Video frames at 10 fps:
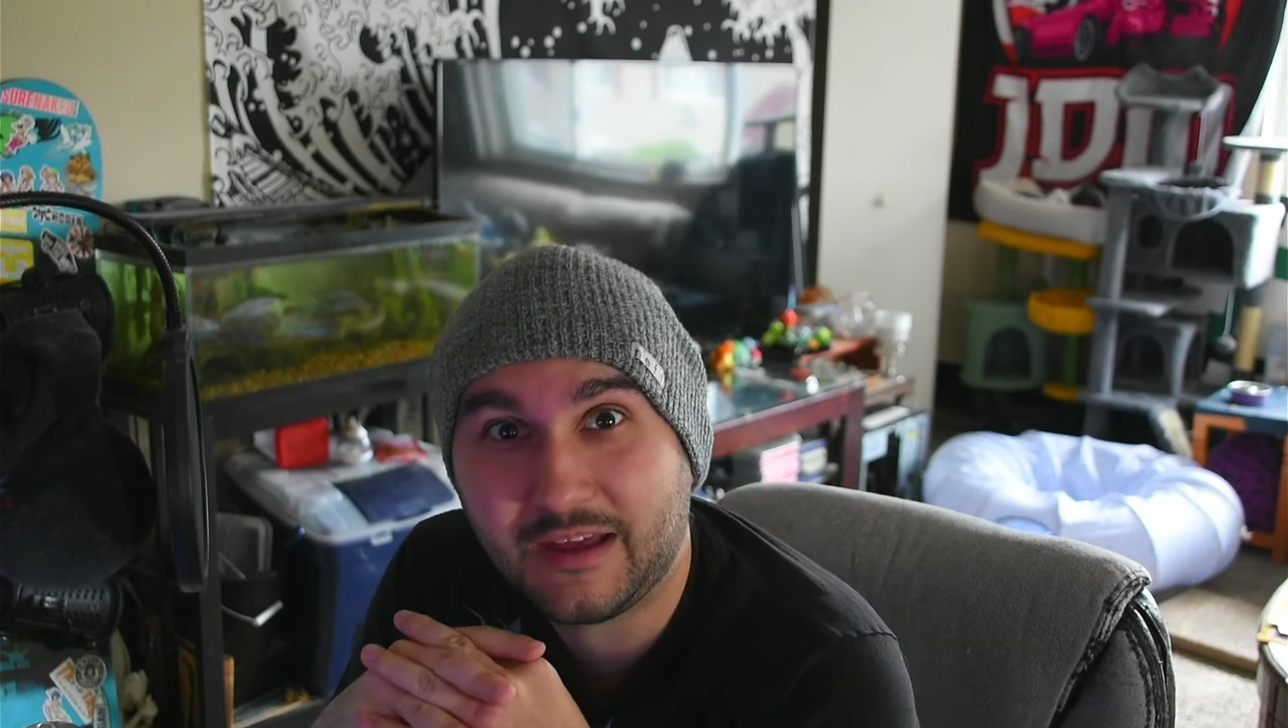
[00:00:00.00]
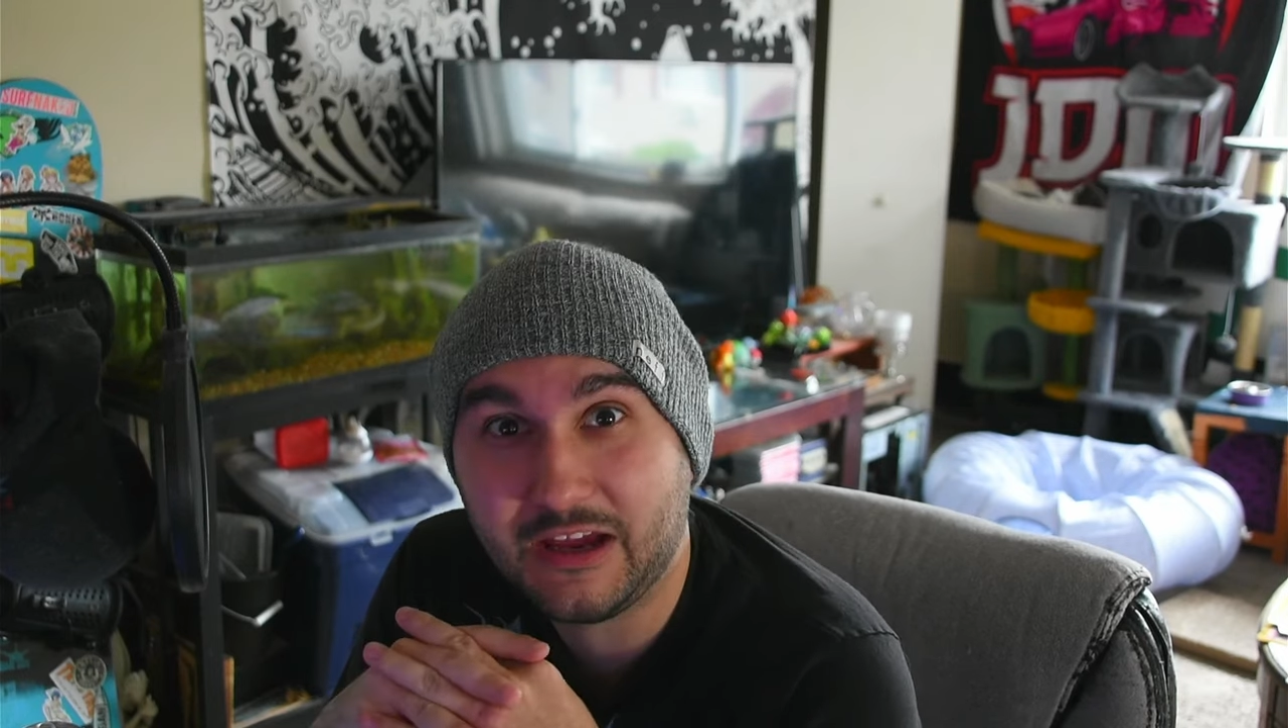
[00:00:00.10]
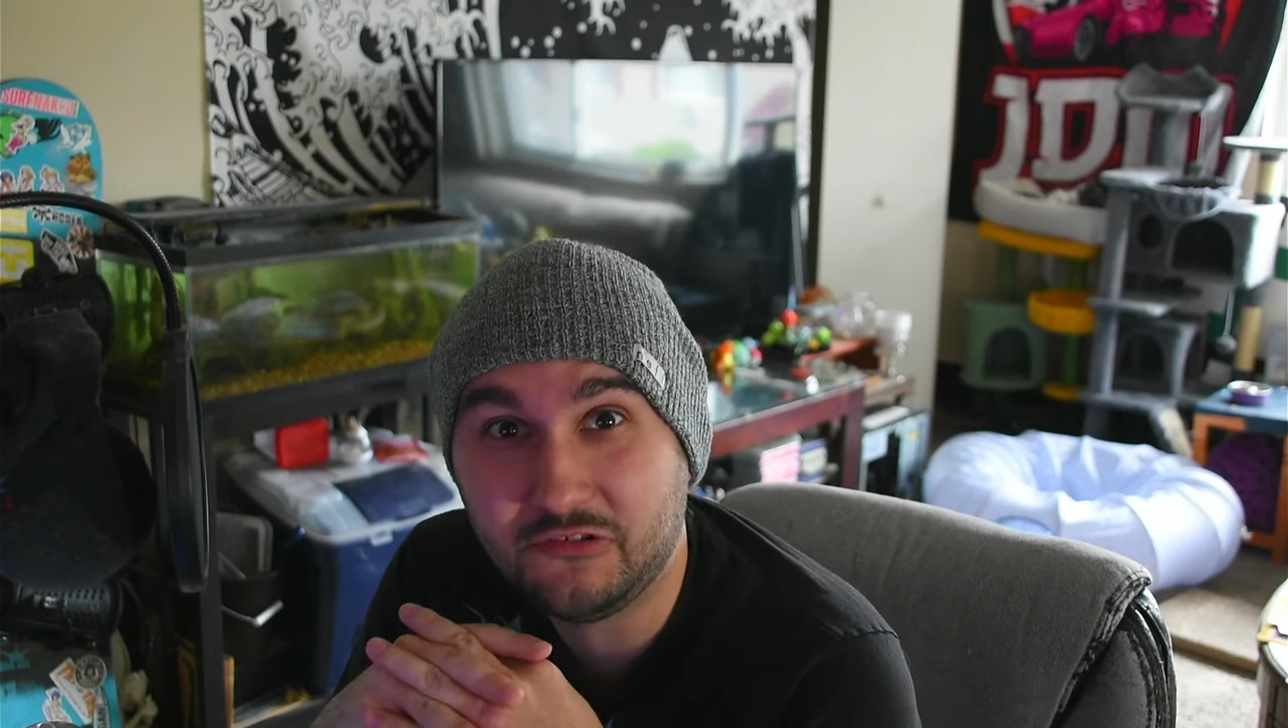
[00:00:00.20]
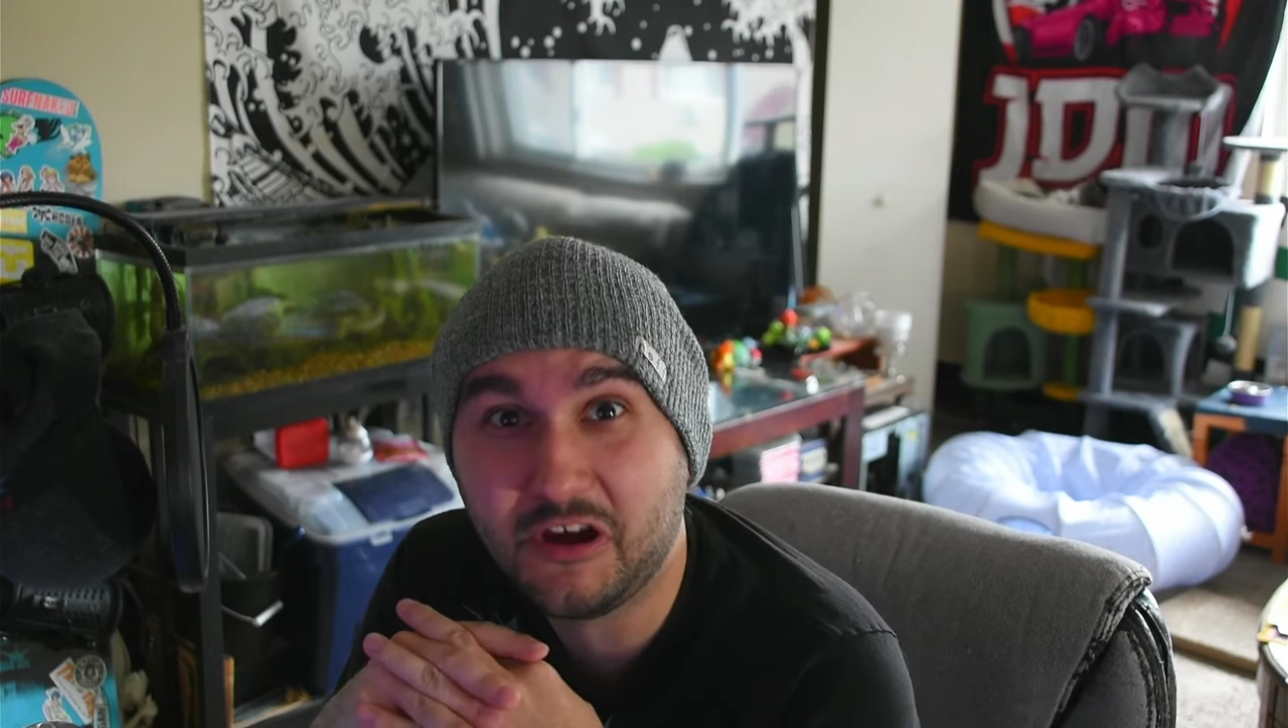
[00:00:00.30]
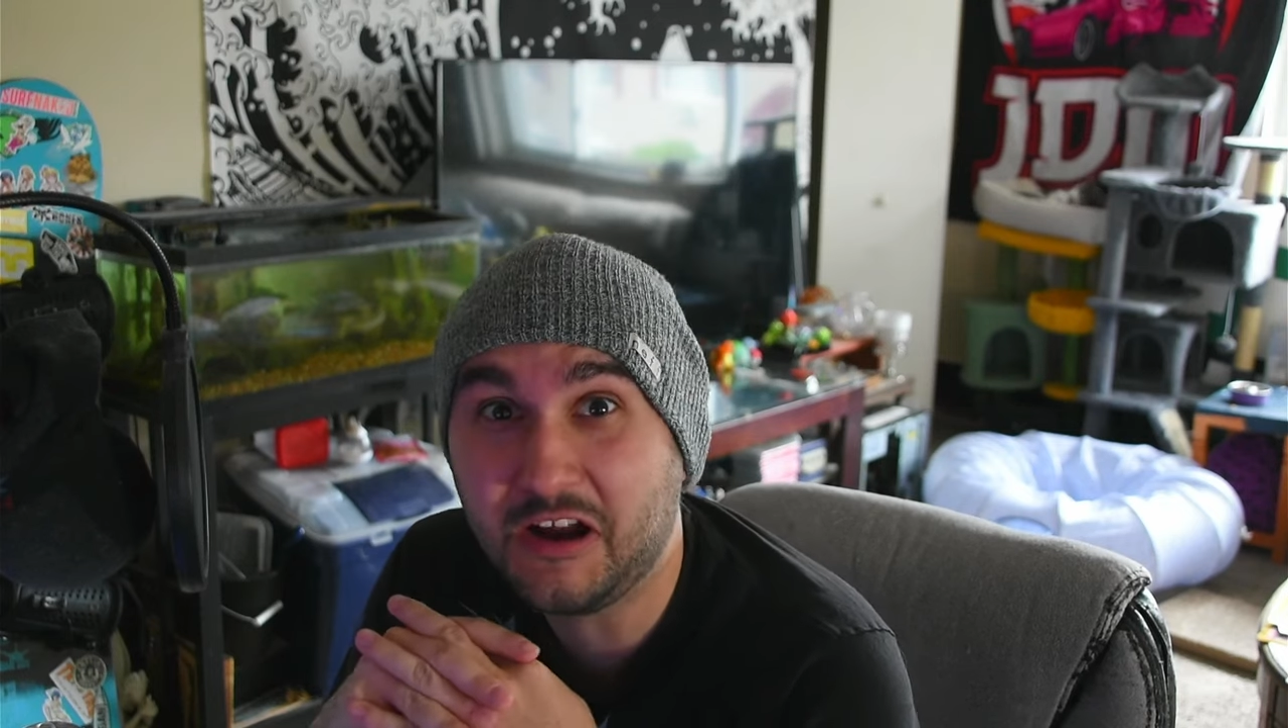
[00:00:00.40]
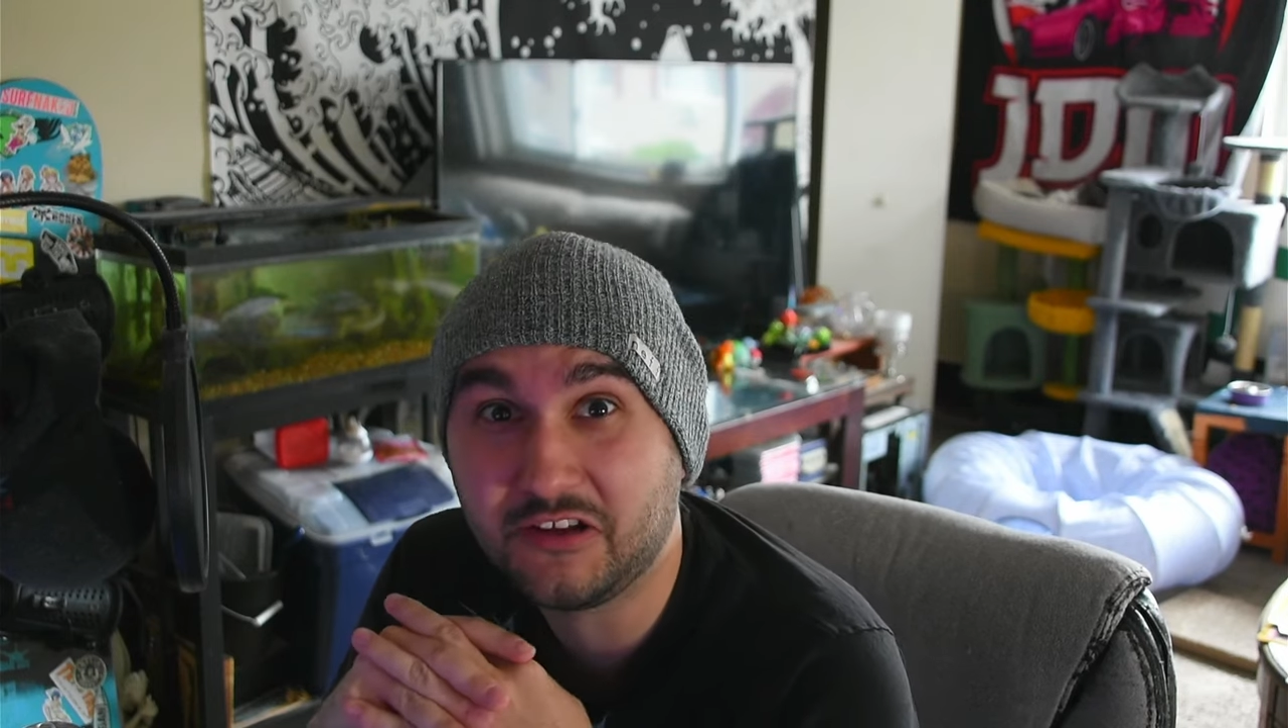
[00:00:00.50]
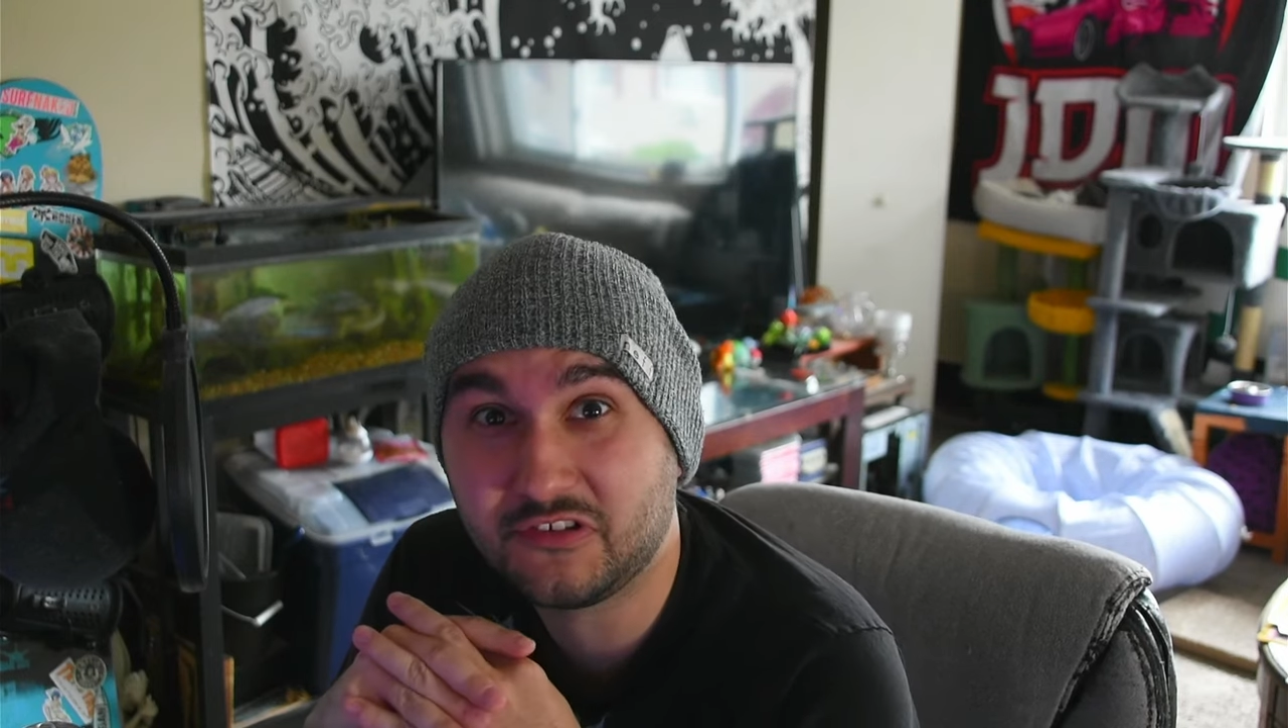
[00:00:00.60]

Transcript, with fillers: and Johnny